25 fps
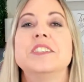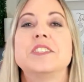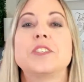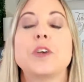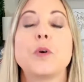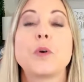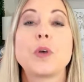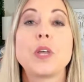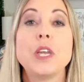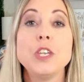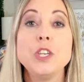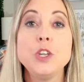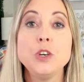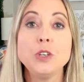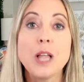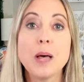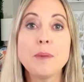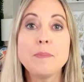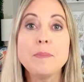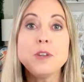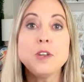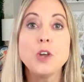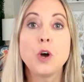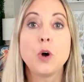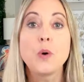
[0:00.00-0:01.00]
So can you
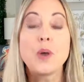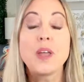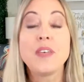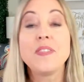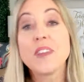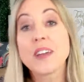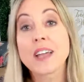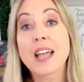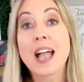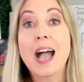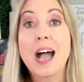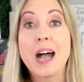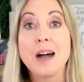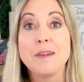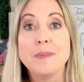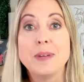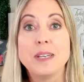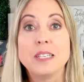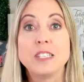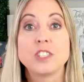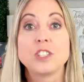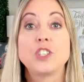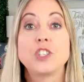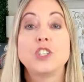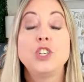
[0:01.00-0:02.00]
let me know in the
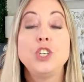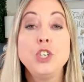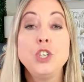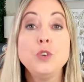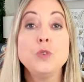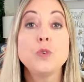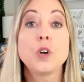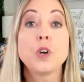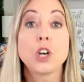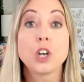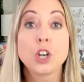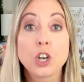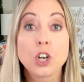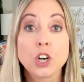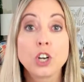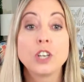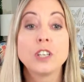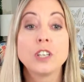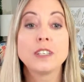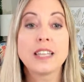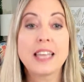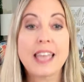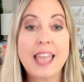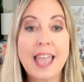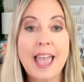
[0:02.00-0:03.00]
comments, do you
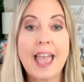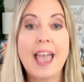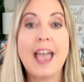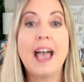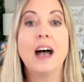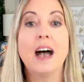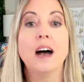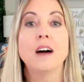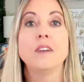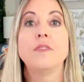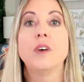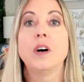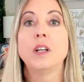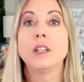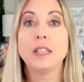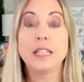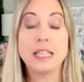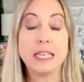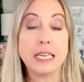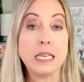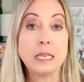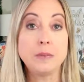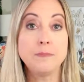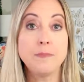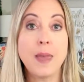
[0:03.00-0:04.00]
currently have a
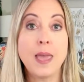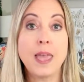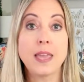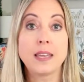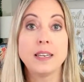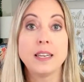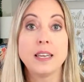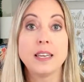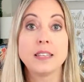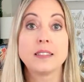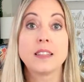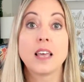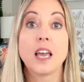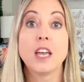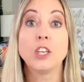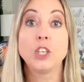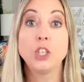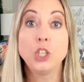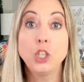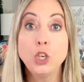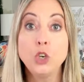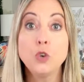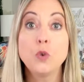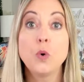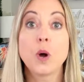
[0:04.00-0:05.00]
lead magnet that
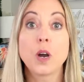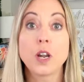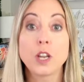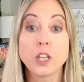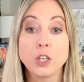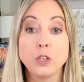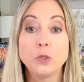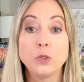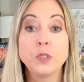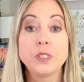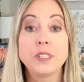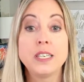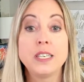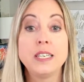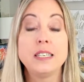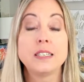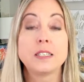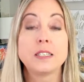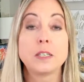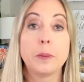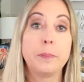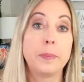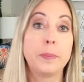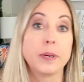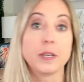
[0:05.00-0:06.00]
you are
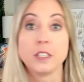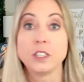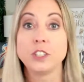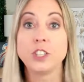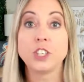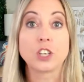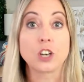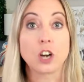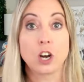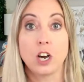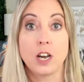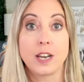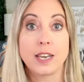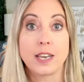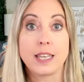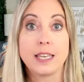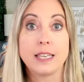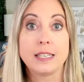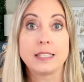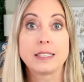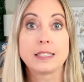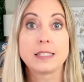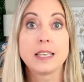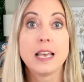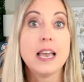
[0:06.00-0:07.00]
using to build your
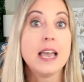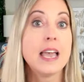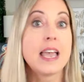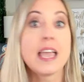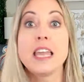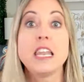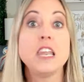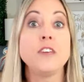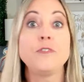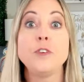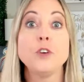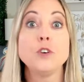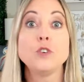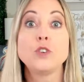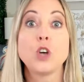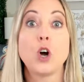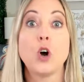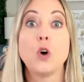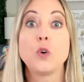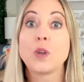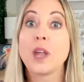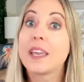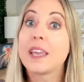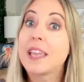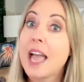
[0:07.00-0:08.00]
audience? And if you
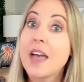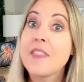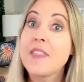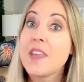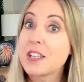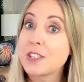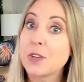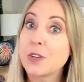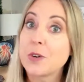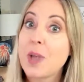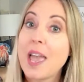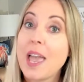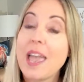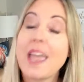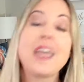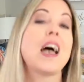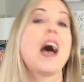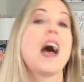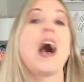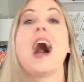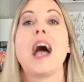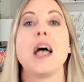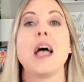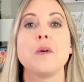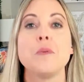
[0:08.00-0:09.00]
don't, again, that's
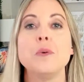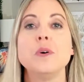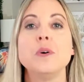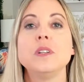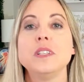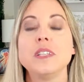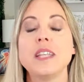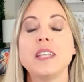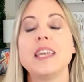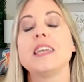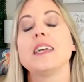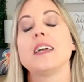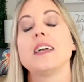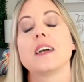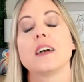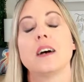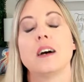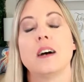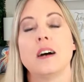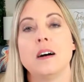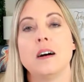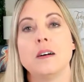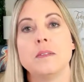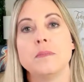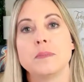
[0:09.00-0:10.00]
okay. I will link
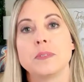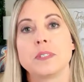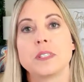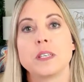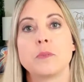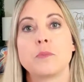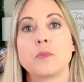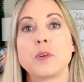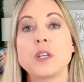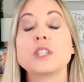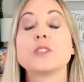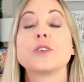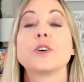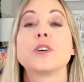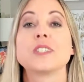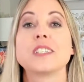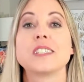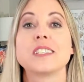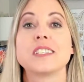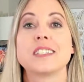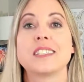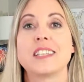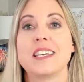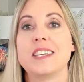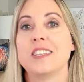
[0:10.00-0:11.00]
some
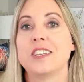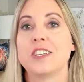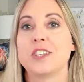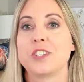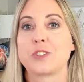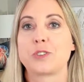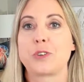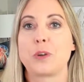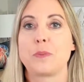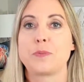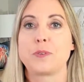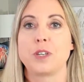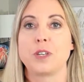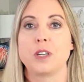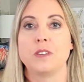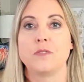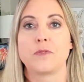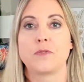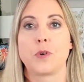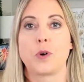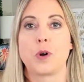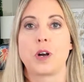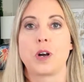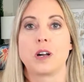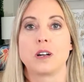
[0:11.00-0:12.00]
resources in the
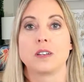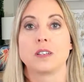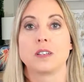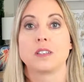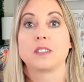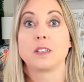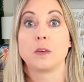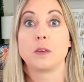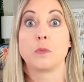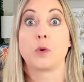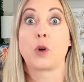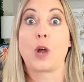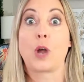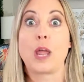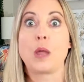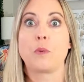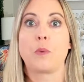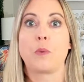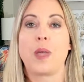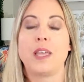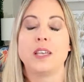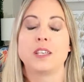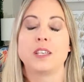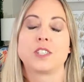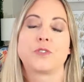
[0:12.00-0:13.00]
description for some
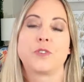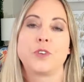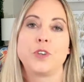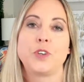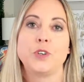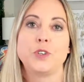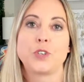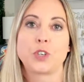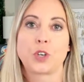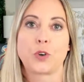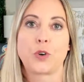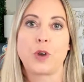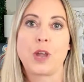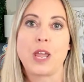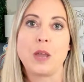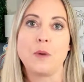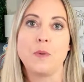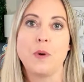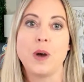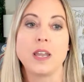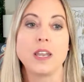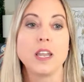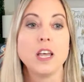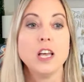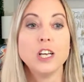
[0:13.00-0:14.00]
great ways for you to
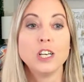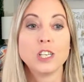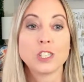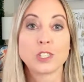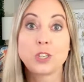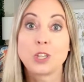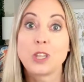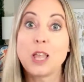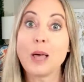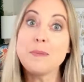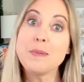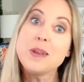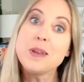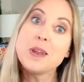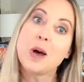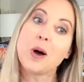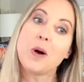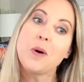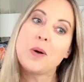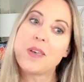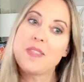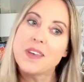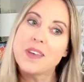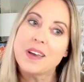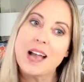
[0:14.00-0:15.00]
create one. So let me
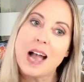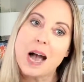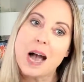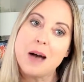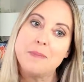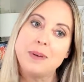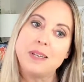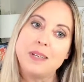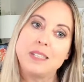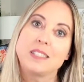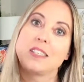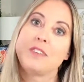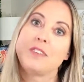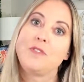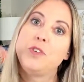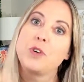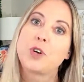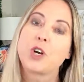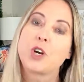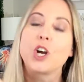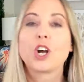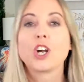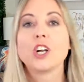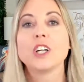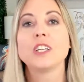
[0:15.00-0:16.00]
know in the comments if
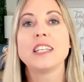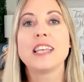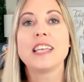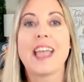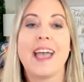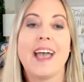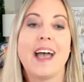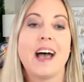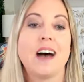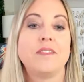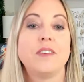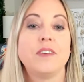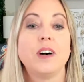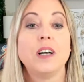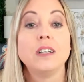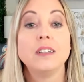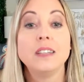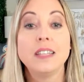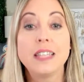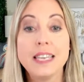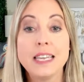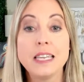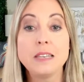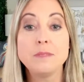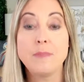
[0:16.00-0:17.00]
you currently have a
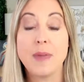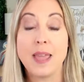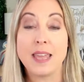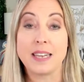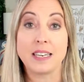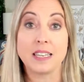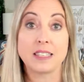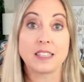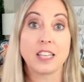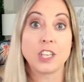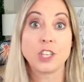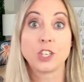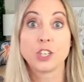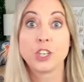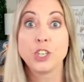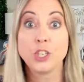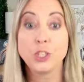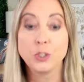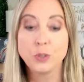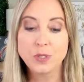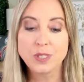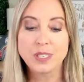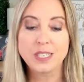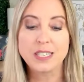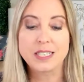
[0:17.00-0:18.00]
lead magnet that you're
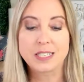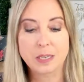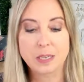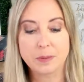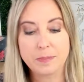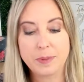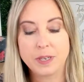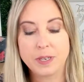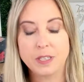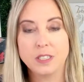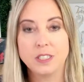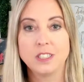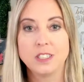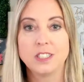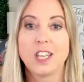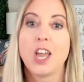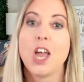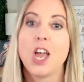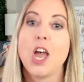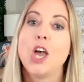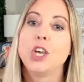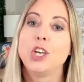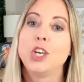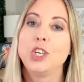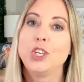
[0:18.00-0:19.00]
using to build
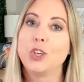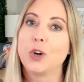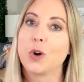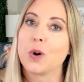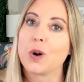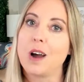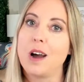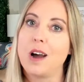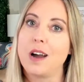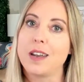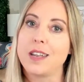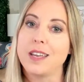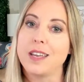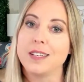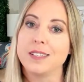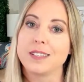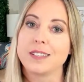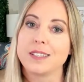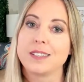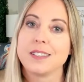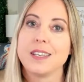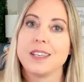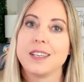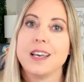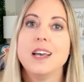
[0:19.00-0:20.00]
your
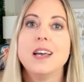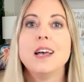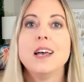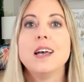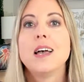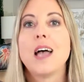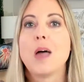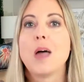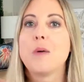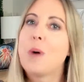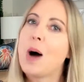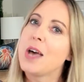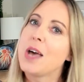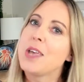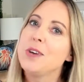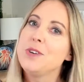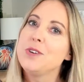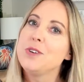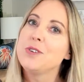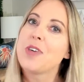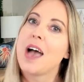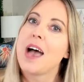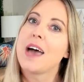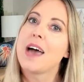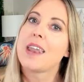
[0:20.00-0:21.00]
audience. And while you
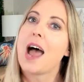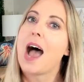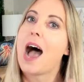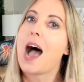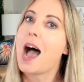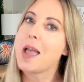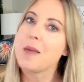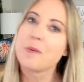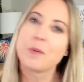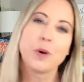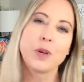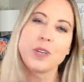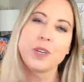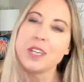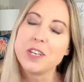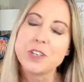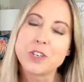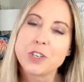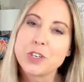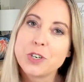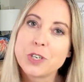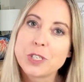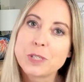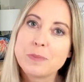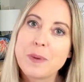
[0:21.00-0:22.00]
do that, I'm going to
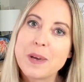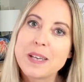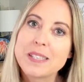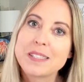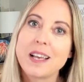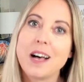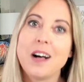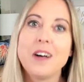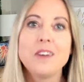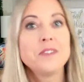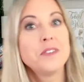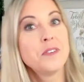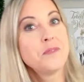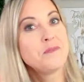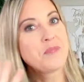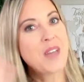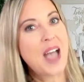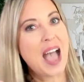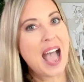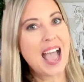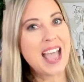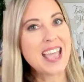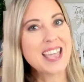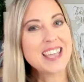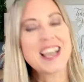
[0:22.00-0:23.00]
introduce myself.
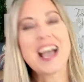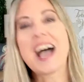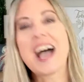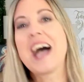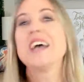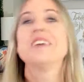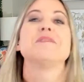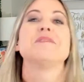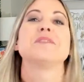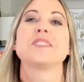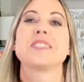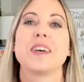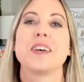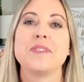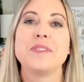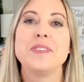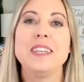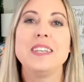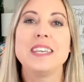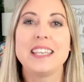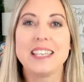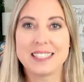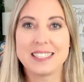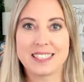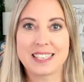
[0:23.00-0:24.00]
Hi, I'm
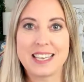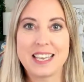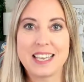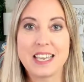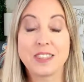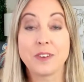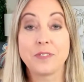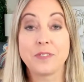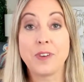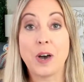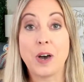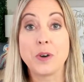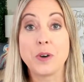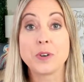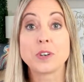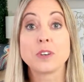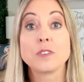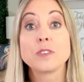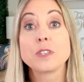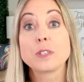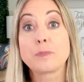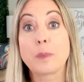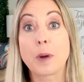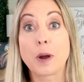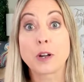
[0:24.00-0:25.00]
Stephanie Giesecke, the founder
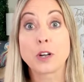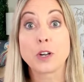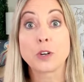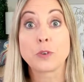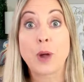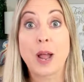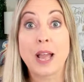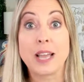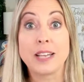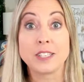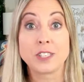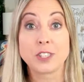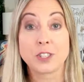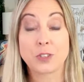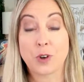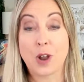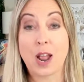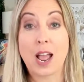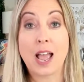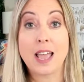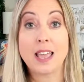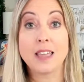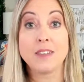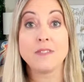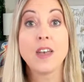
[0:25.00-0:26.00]
of Sparkle Rise
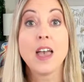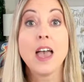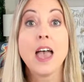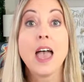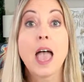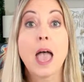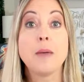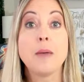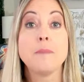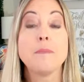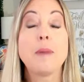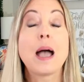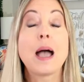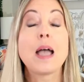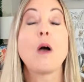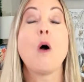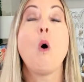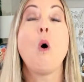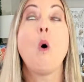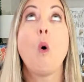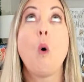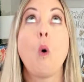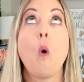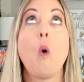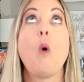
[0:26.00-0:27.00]
Thrive, and my
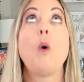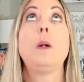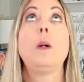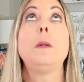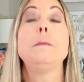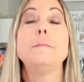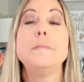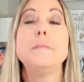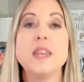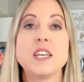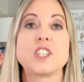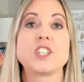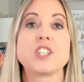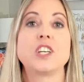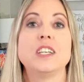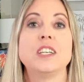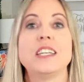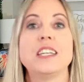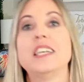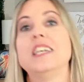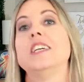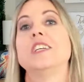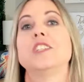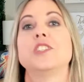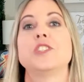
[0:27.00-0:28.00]
whole mission
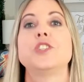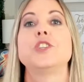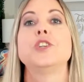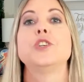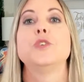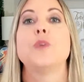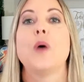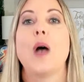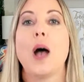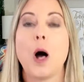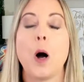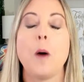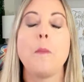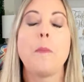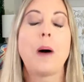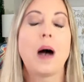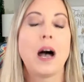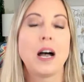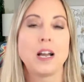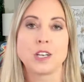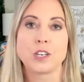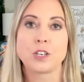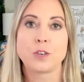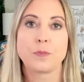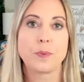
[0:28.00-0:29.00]
is to help
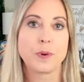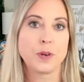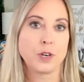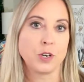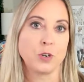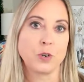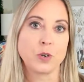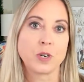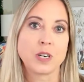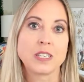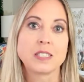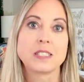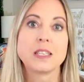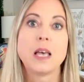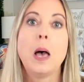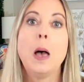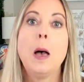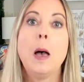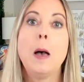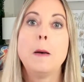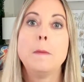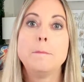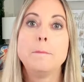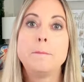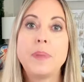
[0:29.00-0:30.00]
entrepreneurs
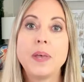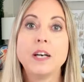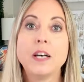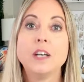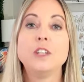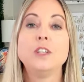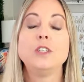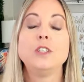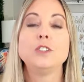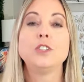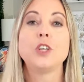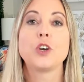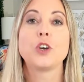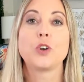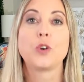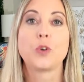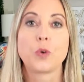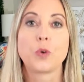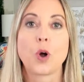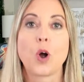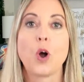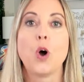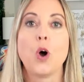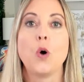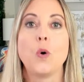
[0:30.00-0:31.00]
build,
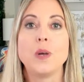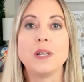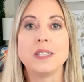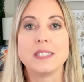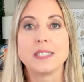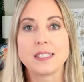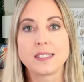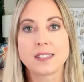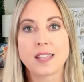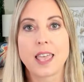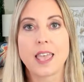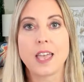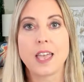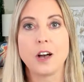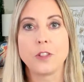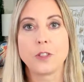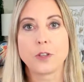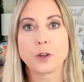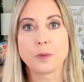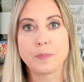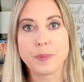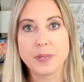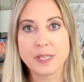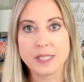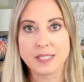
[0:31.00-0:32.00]
grow, and scale
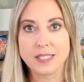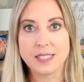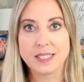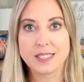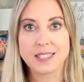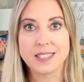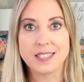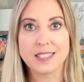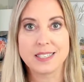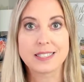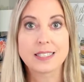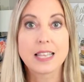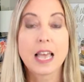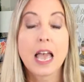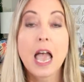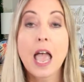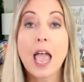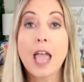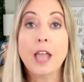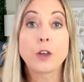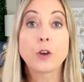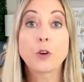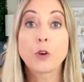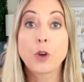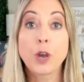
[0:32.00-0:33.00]
their businesses.
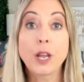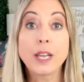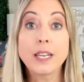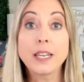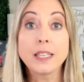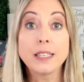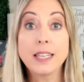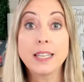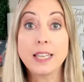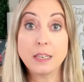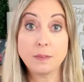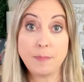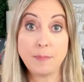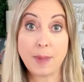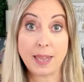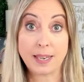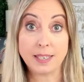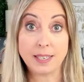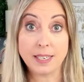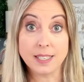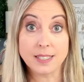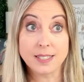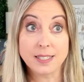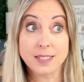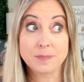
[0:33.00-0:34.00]
And creating lead
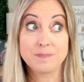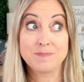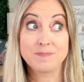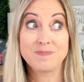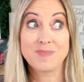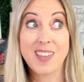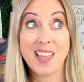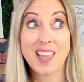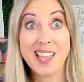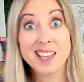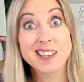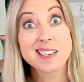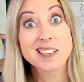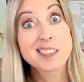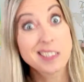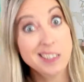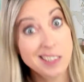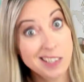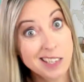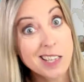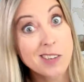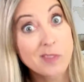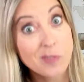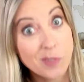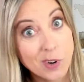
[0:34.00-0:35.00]
magnets and
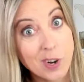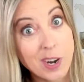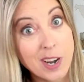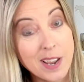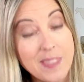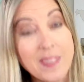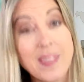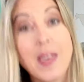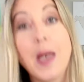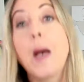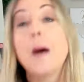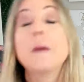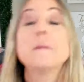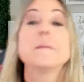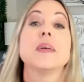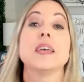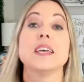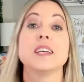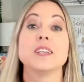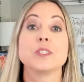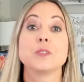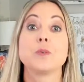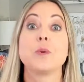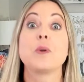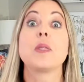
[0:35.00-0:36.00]
delivering them
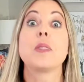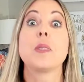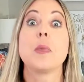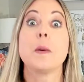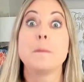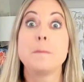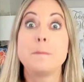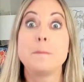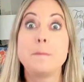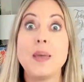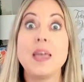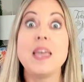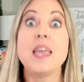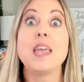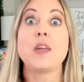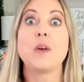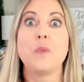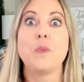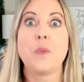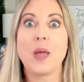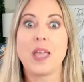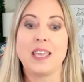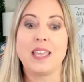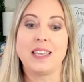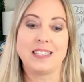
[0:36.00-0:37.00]
is one of the big
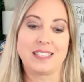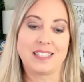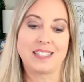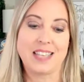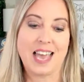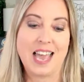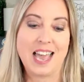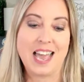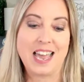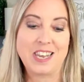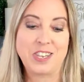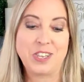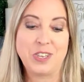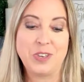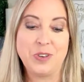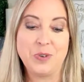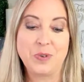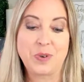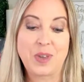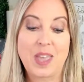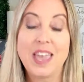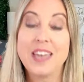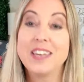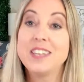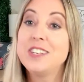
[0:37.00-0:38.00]
ways that
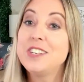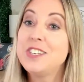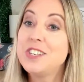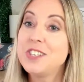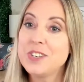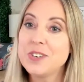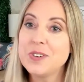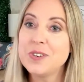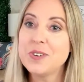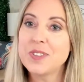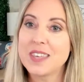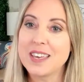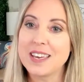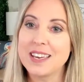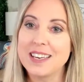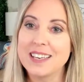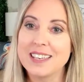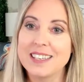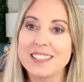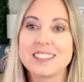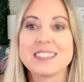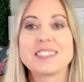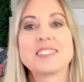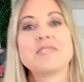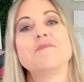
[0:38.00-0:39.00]
you can do
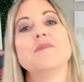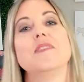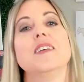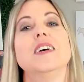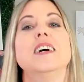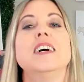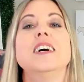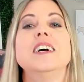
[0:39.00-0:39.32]
this.